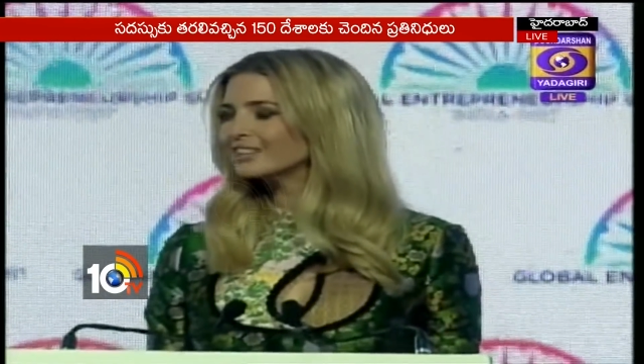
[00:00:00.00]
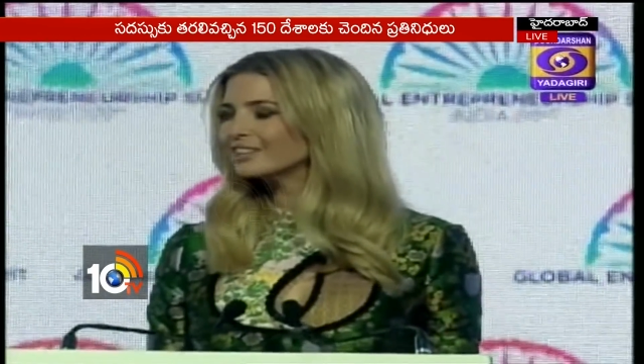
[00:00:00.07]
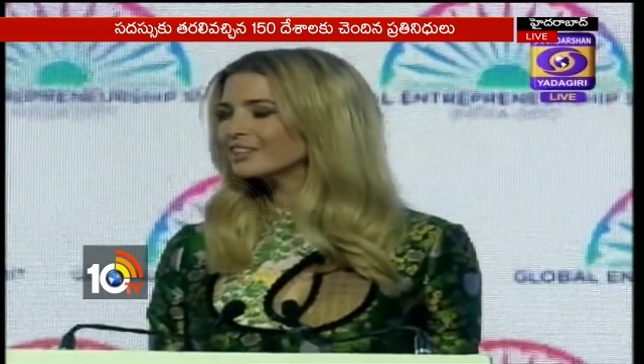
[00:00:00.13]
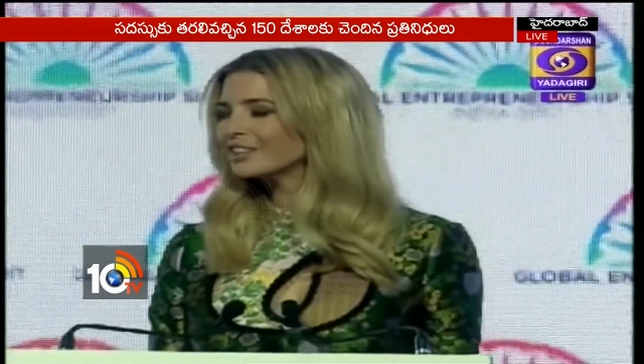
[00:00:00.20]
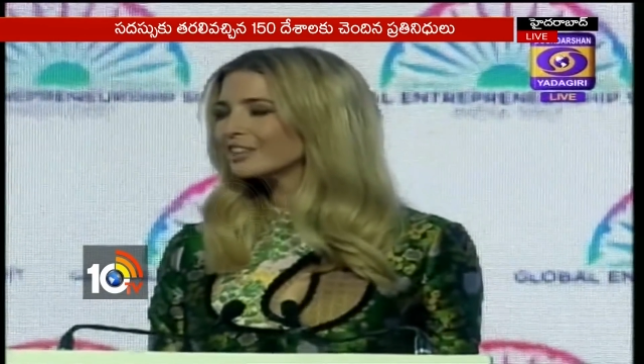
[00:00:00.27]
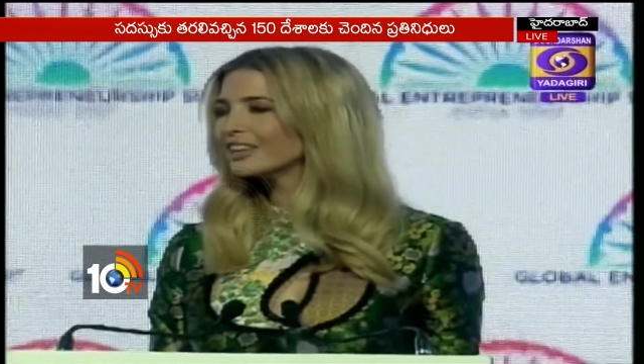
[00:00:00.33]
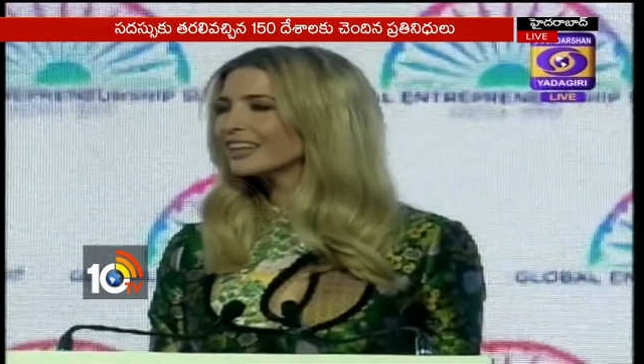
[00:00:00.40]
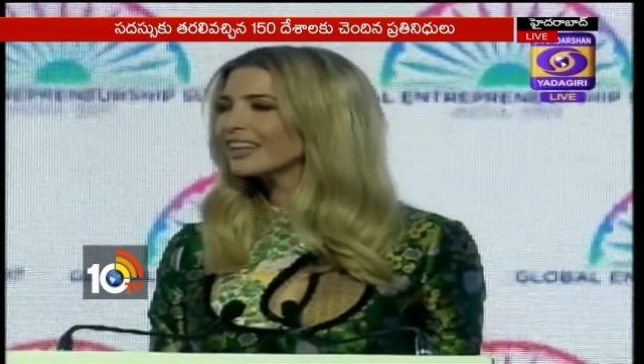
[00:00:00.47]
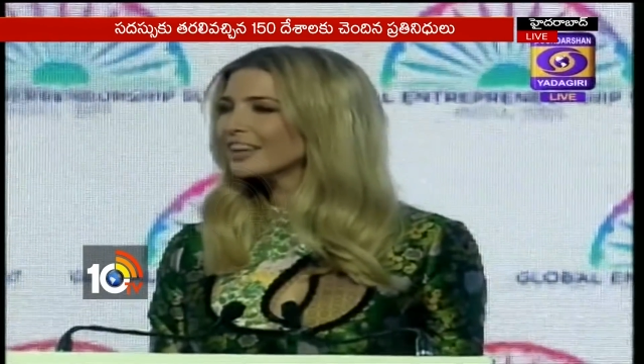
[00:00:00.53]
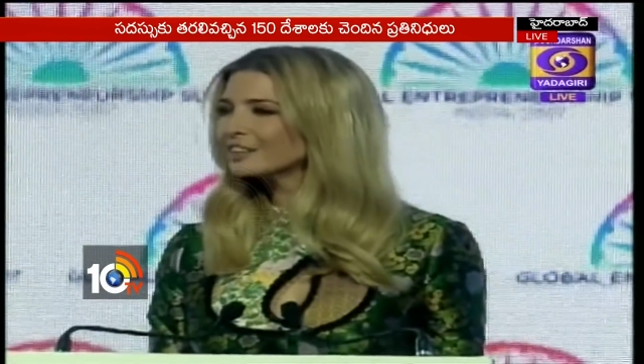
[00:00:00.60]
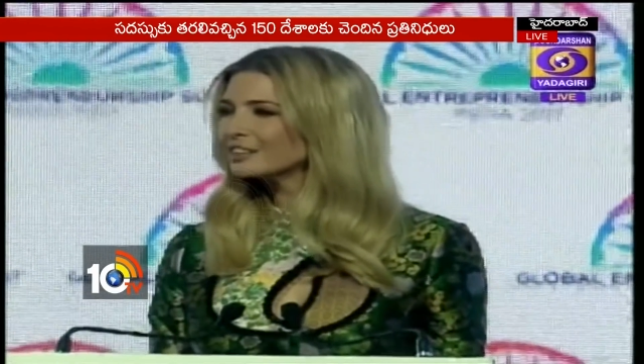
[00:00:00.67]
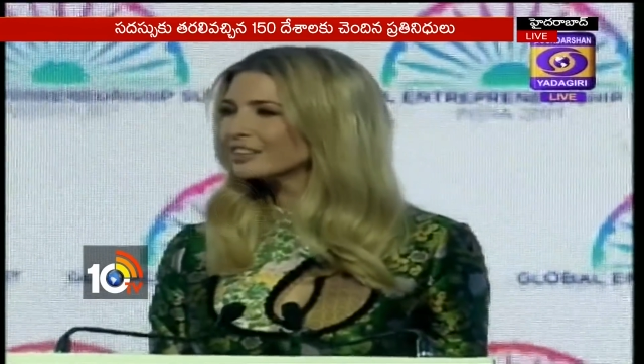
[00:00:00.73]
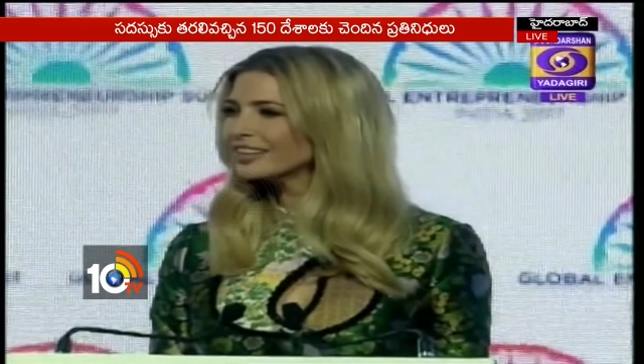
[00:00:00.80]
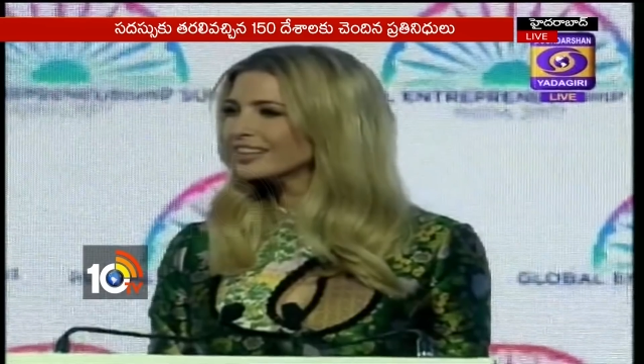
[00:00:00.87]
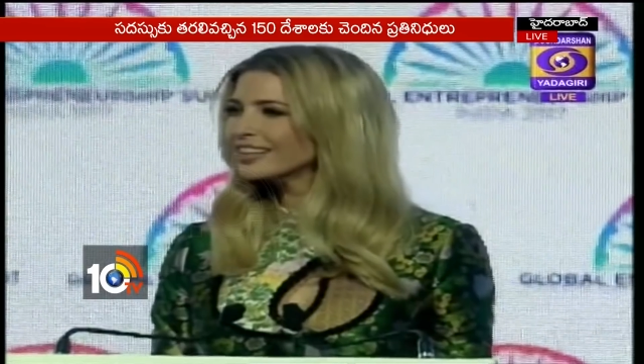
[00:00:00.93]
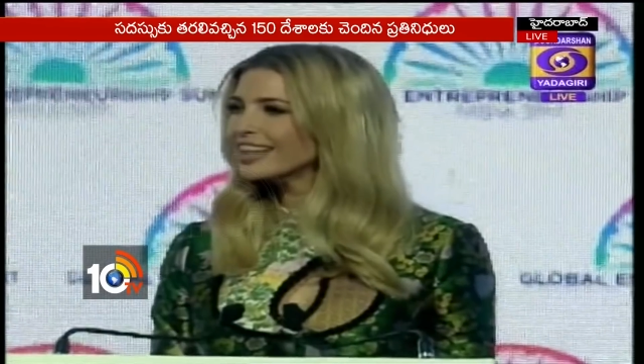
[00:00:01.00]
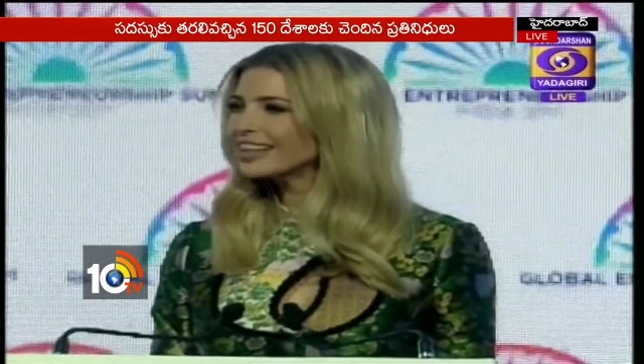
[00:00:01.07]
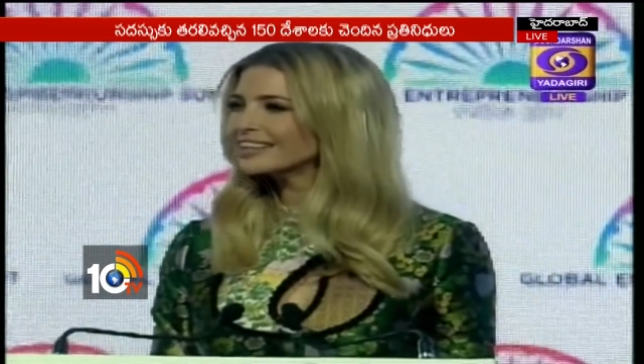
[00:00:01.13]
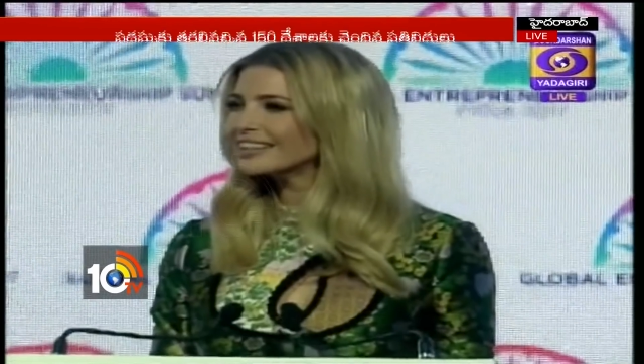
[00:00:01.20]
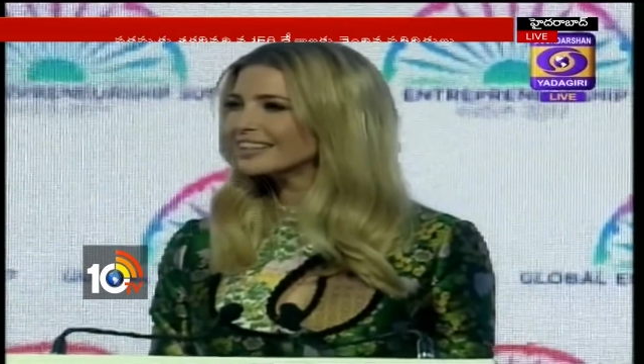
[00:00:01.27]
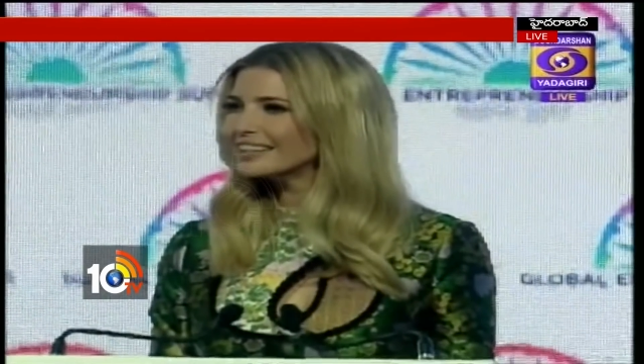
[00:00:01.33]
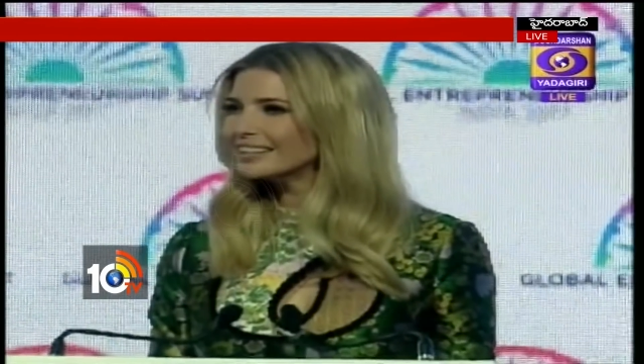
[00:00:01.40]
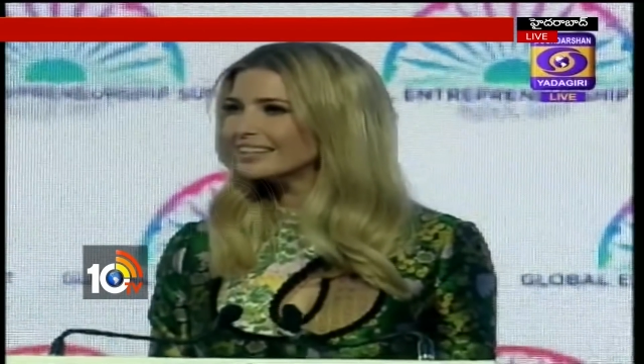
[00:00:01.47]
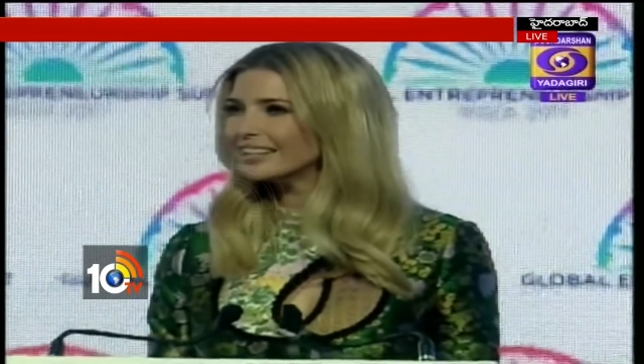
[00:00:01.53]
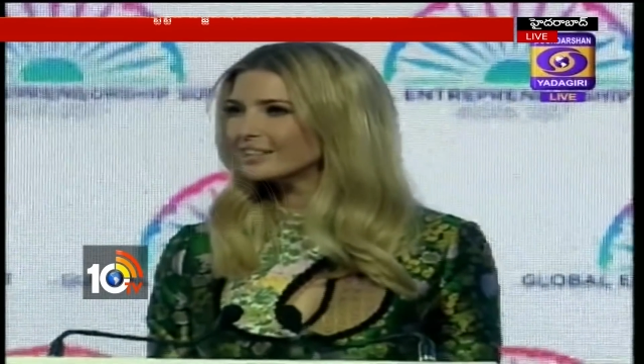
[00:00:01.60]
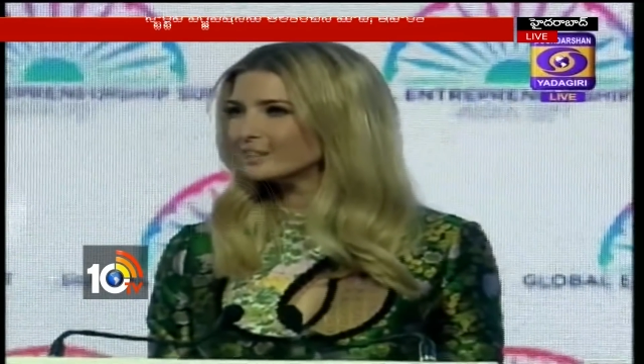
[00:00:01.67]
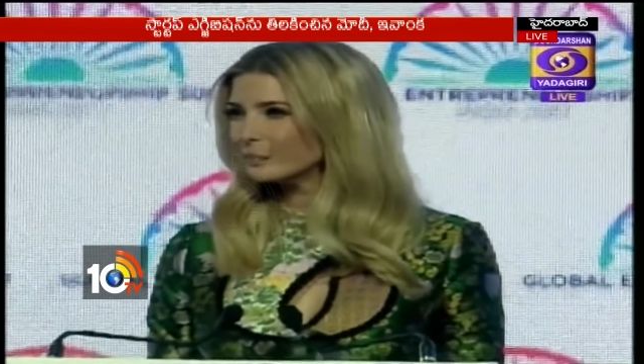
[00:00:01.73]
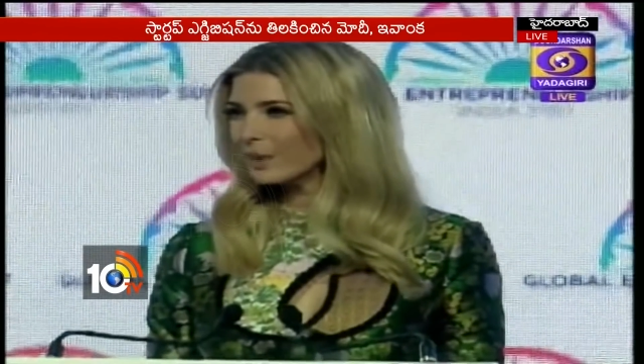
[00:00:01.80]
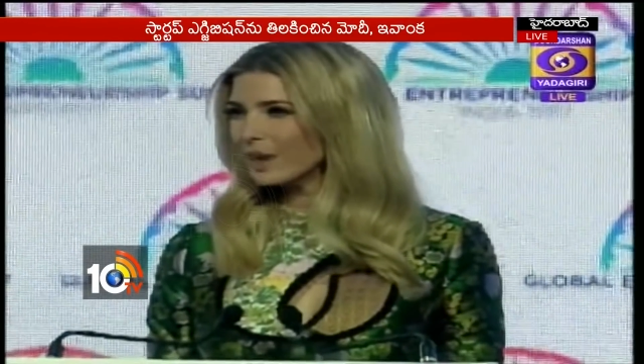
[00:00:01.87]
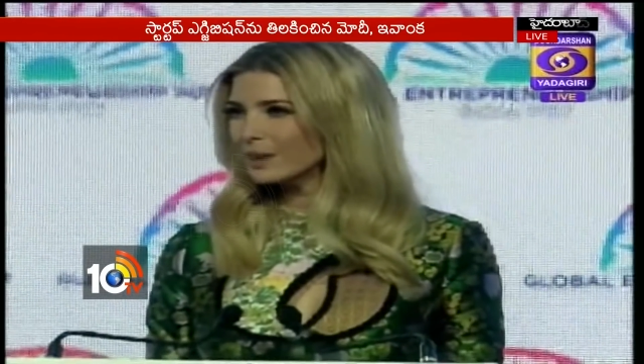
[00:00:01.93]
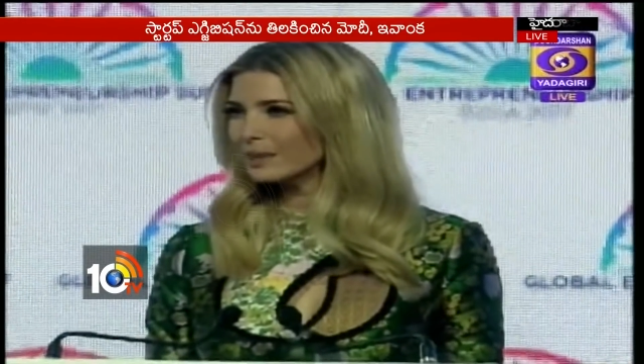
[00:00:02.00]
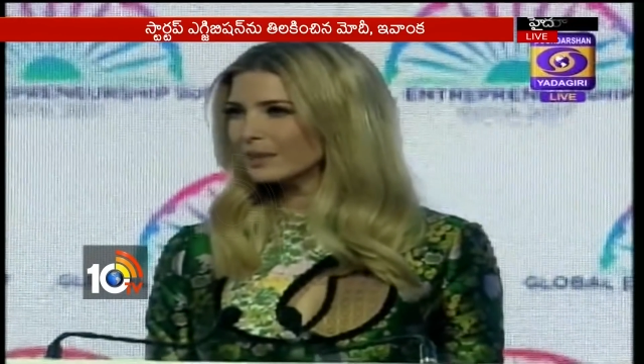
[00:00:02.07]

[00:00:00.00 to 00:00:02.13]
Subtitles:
to your election as India's Prime